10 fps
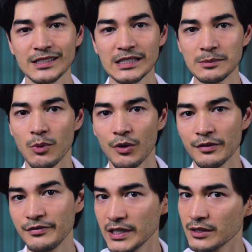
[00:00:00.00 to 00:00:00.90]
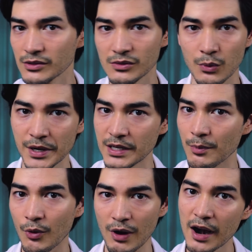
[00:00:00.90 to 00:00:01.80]
see more videos, read
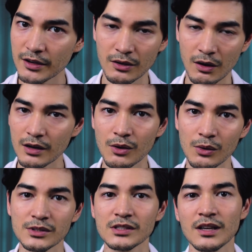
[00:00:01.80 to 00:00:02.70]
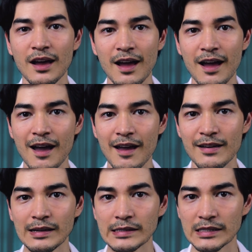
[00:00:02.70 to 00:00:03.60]
more articles,
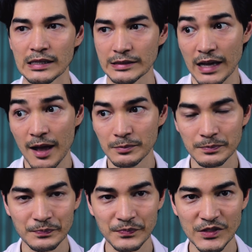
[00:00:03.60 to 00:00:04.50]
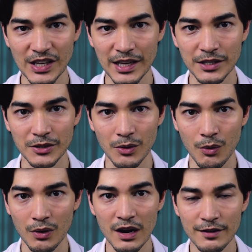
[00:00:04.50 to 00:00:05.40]
and yeah, take
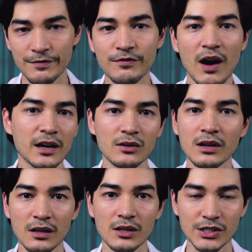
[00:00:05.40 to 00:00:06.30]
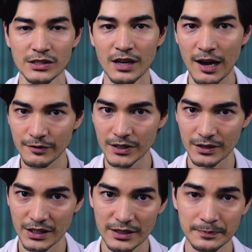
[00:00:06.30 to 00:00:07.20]
your final conclusion
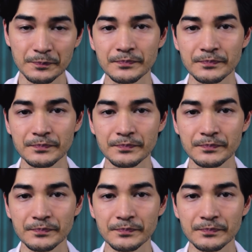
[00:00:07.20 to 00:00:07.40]
after it.